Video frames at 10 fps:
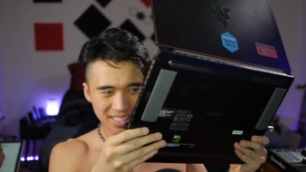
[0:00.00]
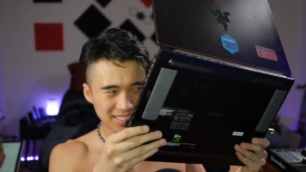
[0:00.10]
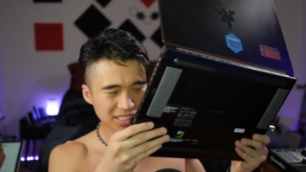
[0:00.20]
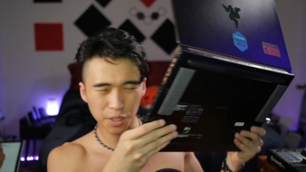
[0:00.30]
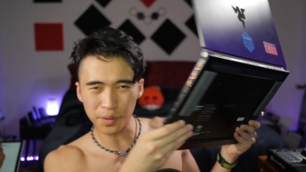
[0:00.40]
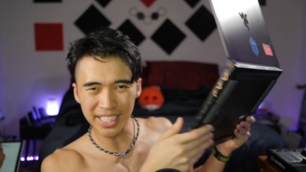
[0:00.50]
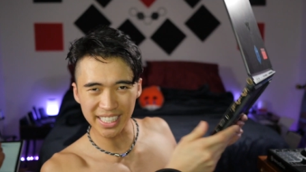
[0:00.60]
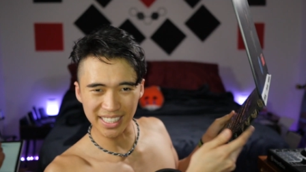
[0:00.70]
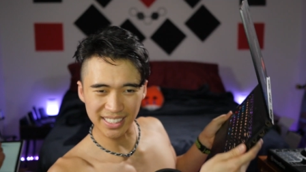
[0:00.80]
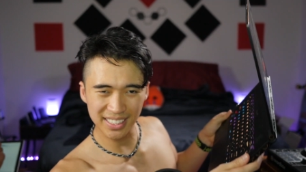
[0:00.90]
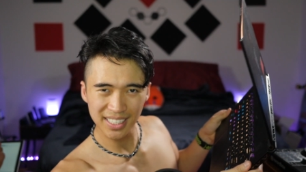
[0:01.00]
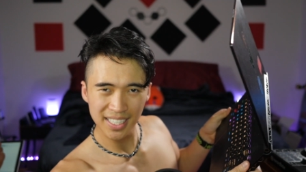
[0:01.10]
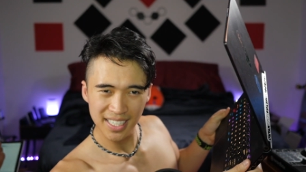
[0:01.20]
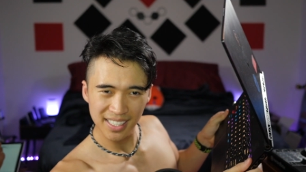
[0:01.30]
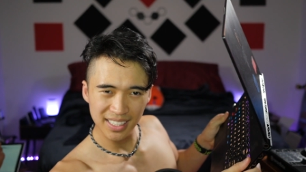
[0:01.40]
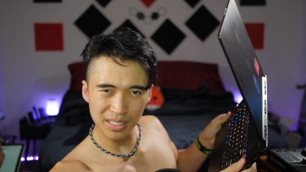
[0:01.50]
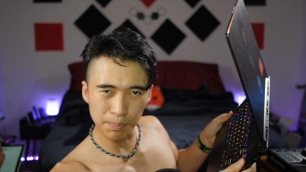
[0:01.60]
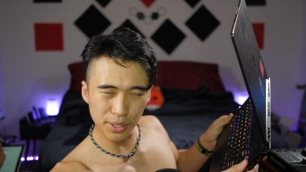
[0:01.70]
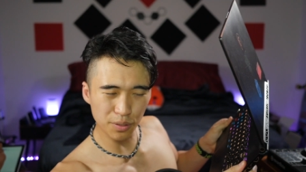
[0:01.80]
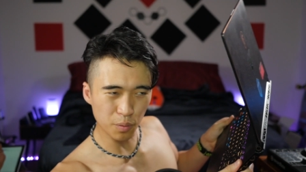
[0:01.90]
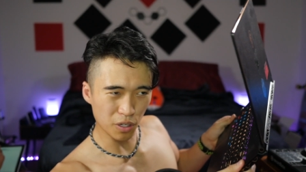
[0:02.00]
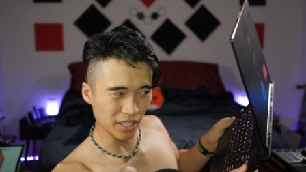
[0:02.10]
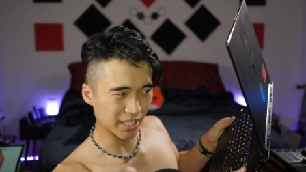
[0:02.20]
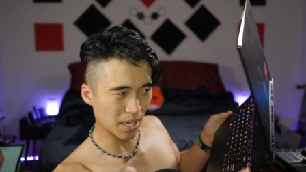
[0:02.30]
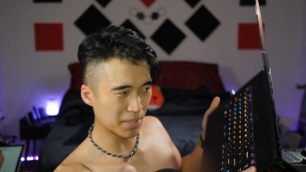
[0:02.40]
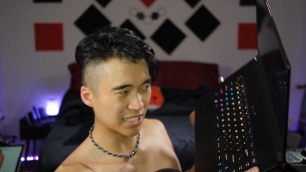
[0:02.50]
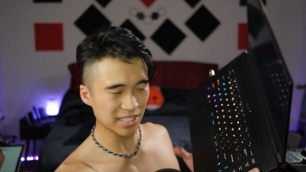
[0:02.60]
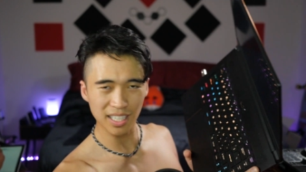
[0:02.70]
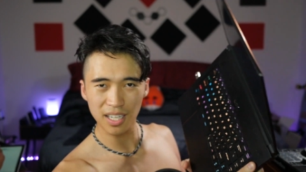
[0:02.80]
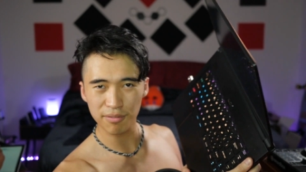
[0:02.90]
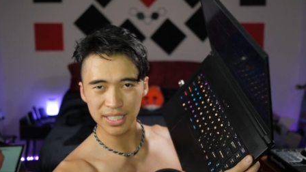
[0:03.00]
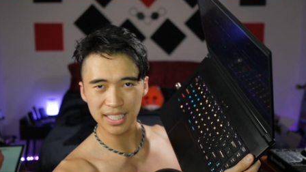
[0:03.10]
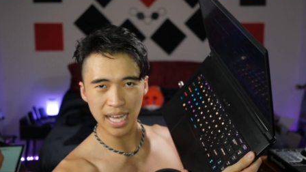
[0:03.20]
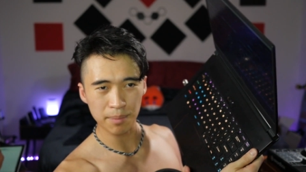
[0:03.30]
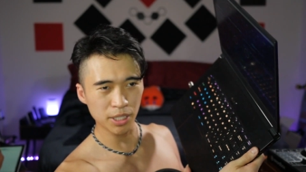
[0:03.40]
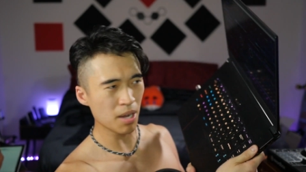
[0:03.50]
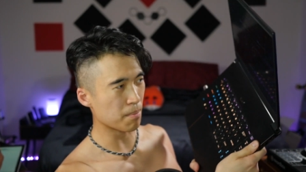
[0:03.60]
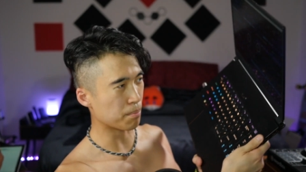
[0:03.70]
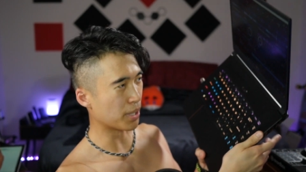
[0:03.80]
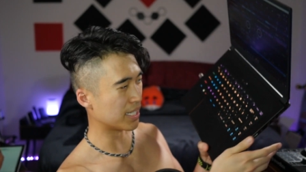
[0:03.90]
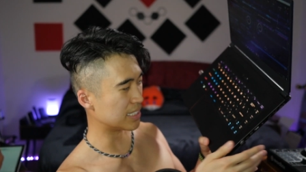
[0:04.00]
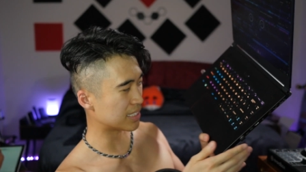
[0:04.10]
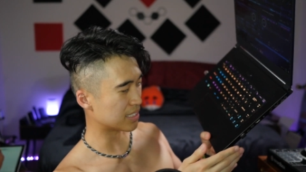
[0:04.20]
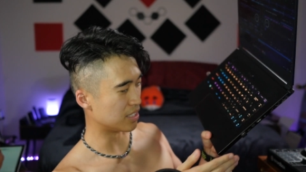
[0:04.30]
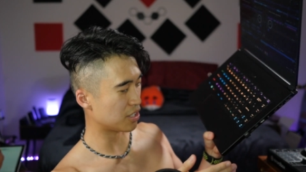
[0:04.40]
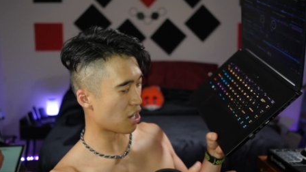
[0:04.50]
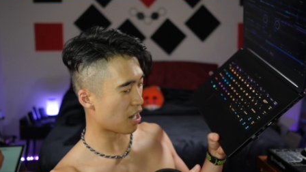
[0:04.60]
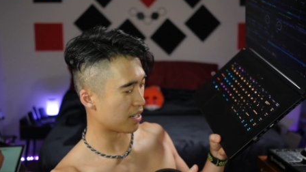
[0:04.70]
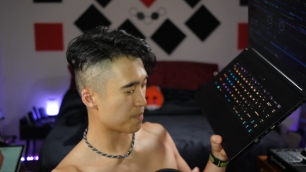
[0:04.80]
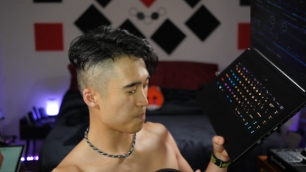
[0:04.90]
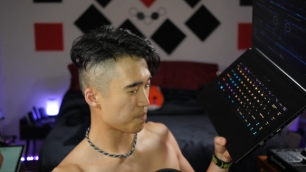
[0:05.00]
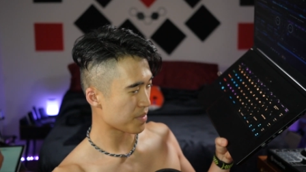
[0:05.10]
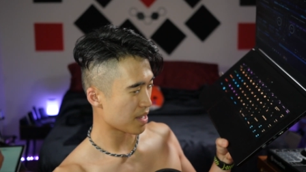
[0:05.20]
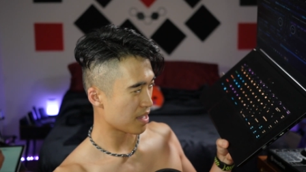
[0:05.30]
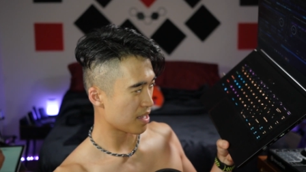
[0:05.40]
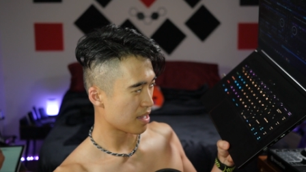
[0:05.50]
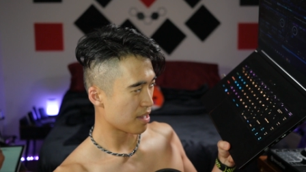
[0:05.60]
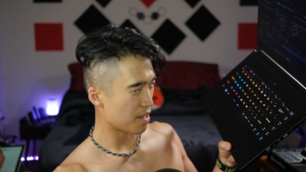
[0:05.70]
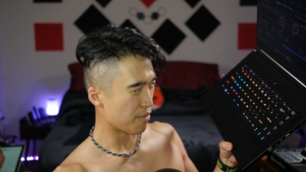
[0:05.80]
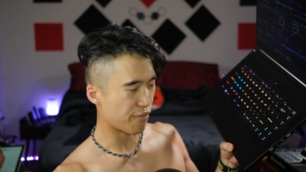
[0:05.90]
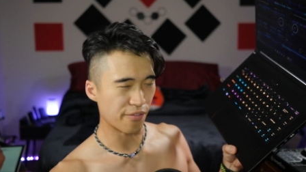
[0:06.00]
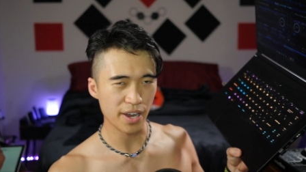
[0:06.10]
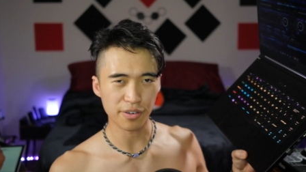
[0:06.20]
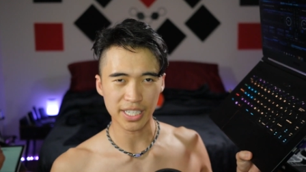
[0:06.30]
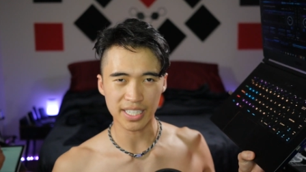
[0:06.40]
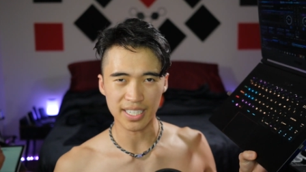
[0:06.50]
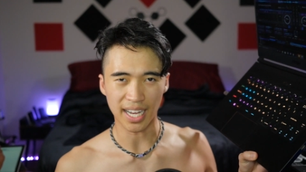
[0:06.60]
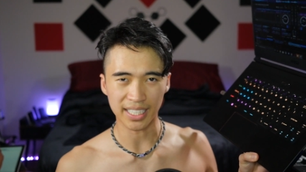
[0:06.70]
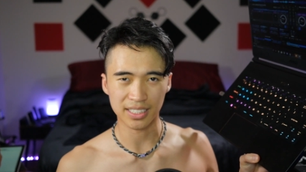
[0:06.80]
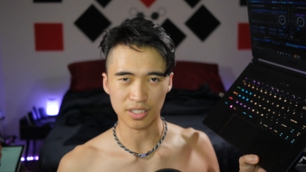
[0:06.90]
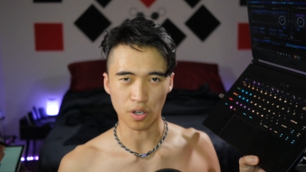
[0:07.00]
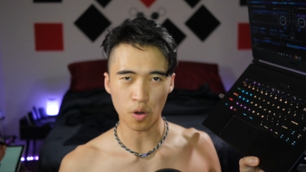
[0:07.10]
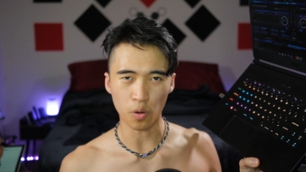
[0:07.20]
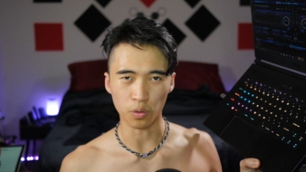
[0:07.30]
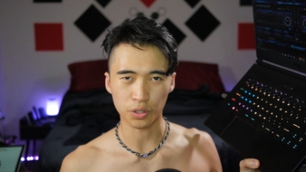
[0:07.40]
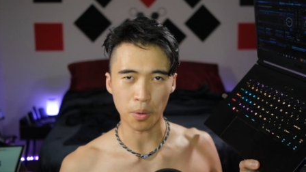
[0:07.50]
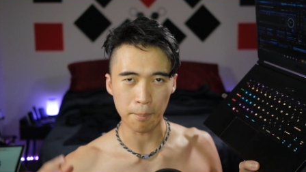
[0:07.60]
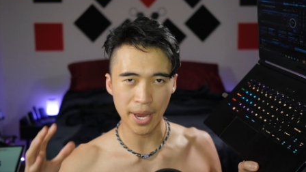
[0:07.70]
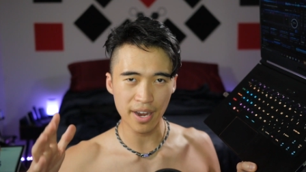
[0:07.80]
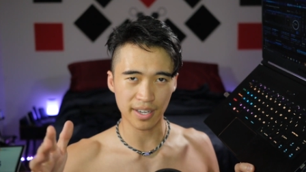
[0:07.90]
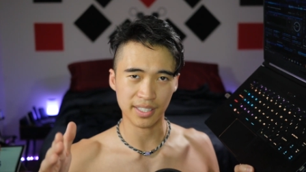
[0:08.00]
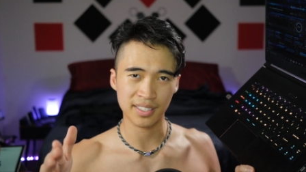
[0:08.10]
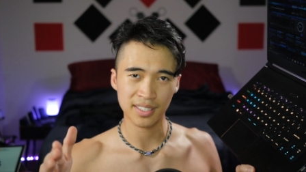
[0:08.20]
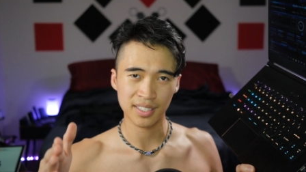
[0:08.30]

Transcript: creakiness, this build quality. I mean, it's a lovely laptop, but it's not very nice to hold compared